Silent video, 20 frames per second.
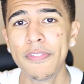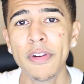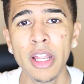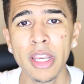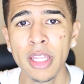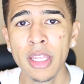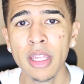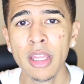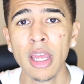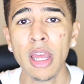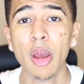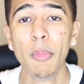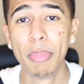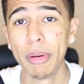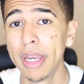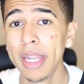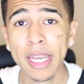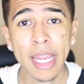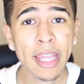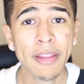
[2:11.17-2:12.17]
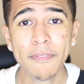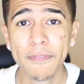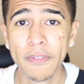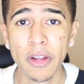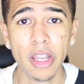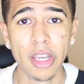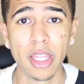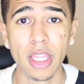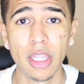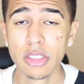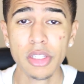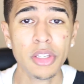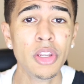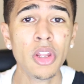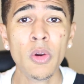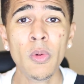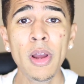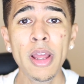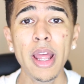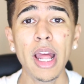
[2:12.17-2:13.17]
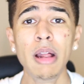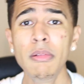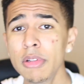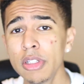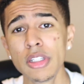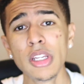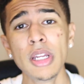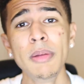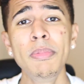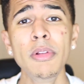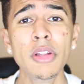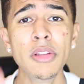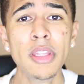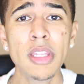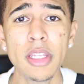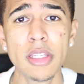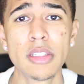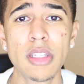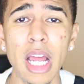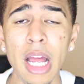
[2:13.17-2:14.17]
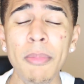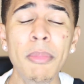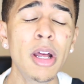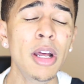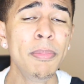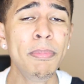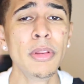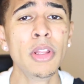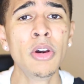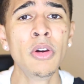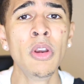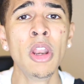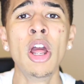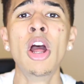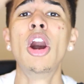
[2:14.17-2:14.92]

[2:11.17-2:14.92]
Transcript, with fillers: funny, but it ain't funny. So you know what? I'm just upload this. I'm gonna upload